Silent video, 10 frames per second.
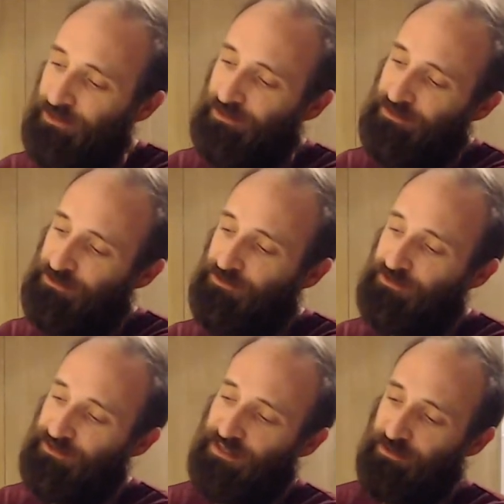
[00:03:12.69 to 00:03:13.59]
Let's use the
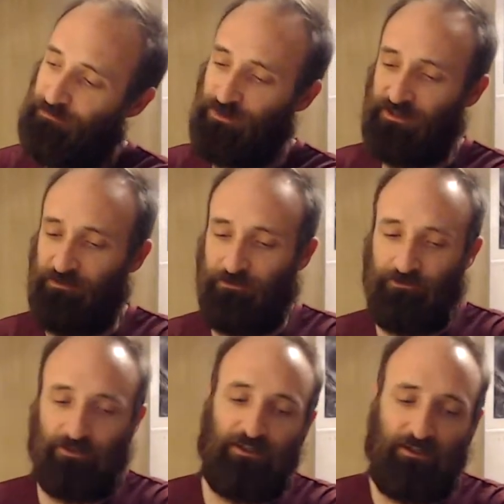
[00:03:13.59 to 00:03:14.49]
stack of books that we've
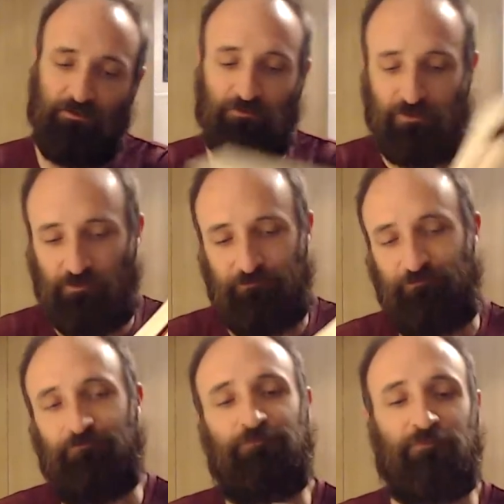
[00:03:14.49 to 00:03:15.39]
already used.
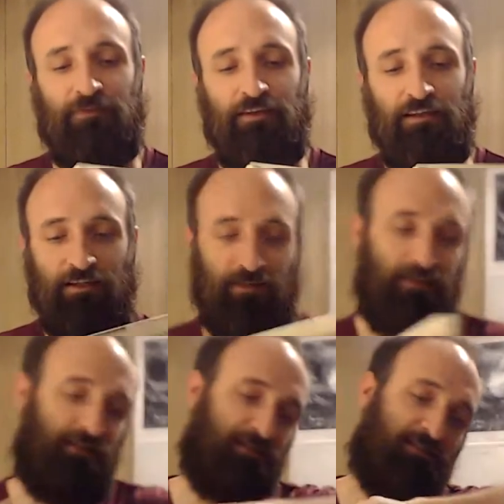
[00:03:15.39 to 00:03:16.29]

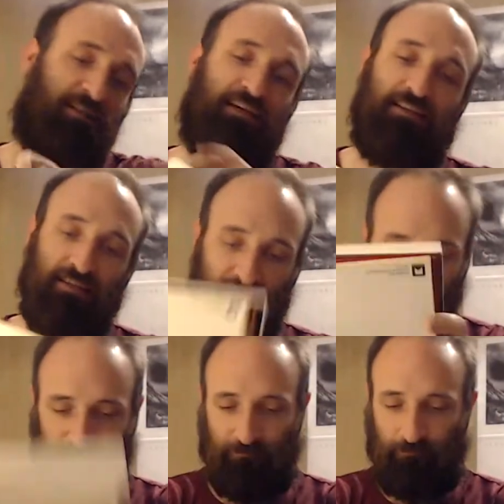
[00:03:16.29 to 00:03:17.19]
Just like
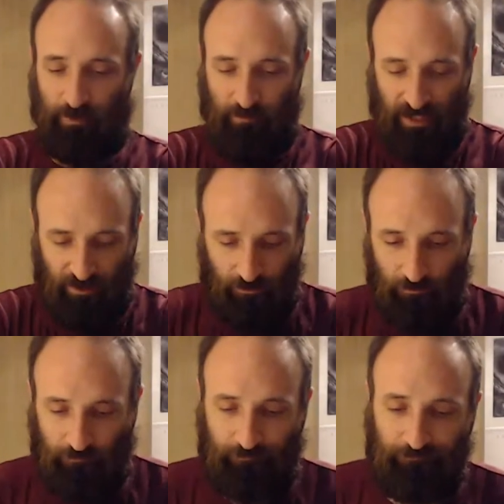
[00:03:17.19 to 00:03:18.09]
this. Pow.
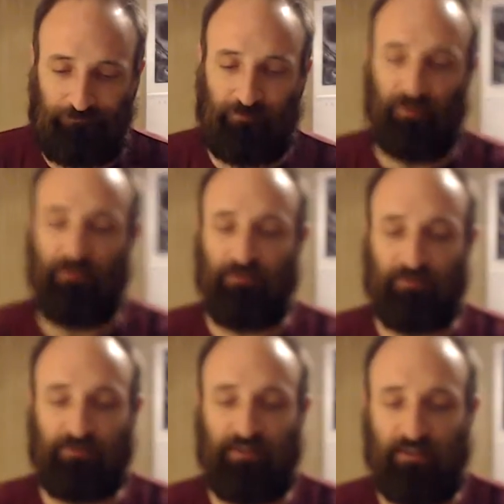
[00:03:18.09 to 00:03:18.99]

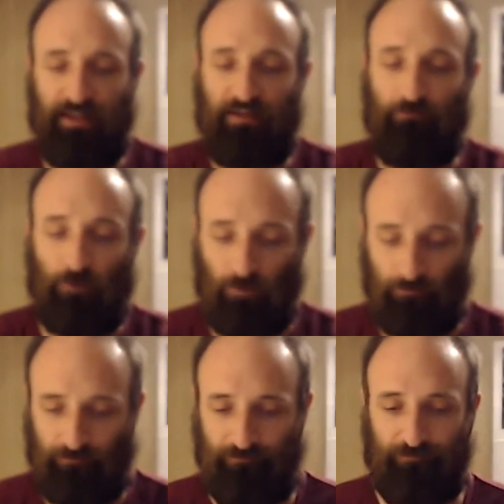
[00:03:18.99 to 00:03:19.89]
Just like that. Whoa.
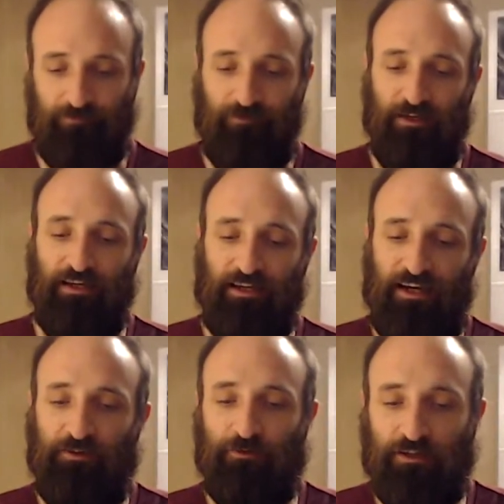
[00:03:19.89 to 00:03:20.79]

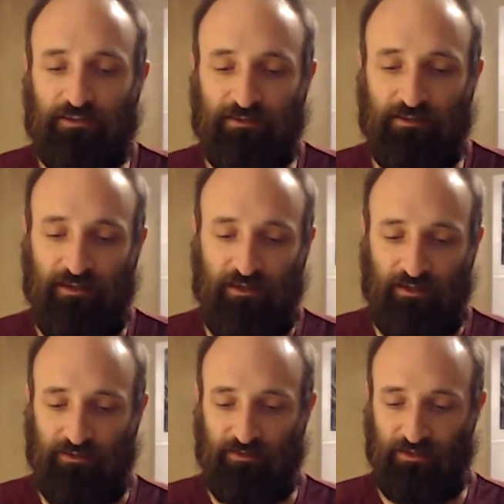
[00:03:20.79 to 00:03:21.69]
Kind of works.
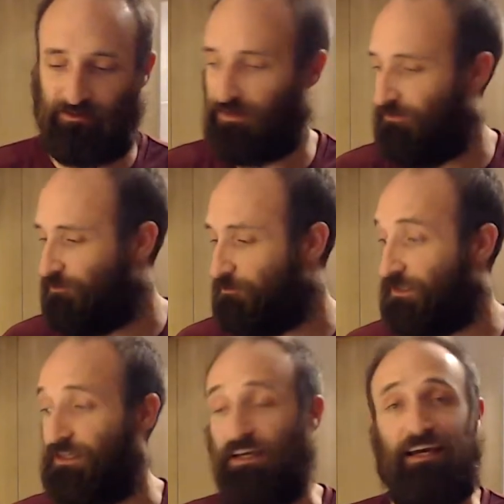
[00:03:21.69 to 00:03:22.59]
Settles
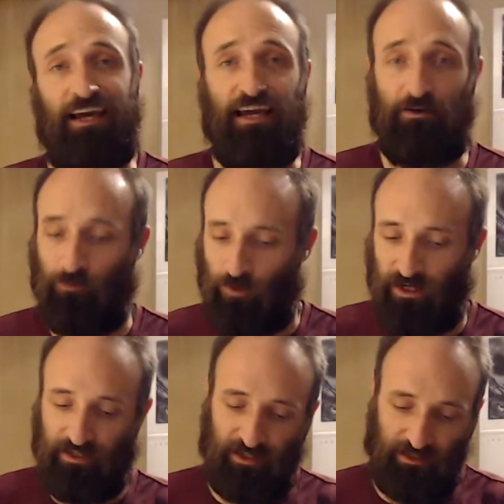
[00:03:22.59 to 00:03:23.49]
comfortably. Hey, why
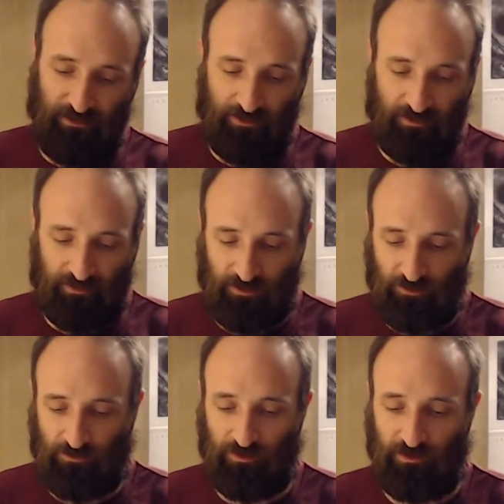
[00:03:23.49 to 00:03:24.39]
not just
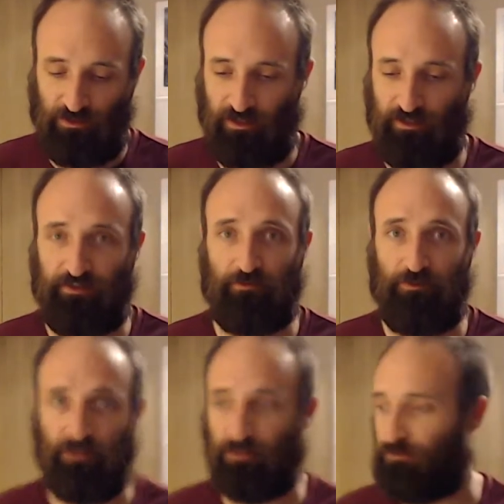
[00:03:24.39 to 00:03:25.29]
use another
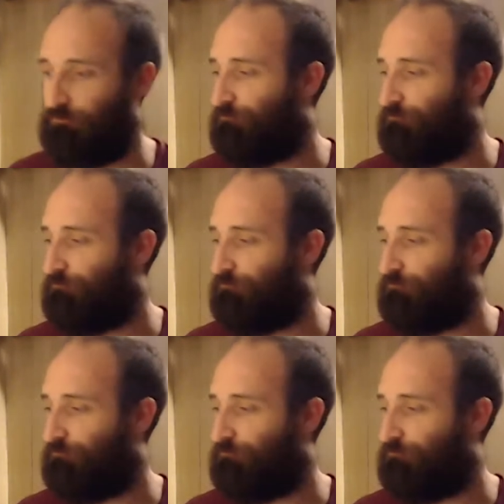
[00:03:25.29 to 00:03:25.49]
book?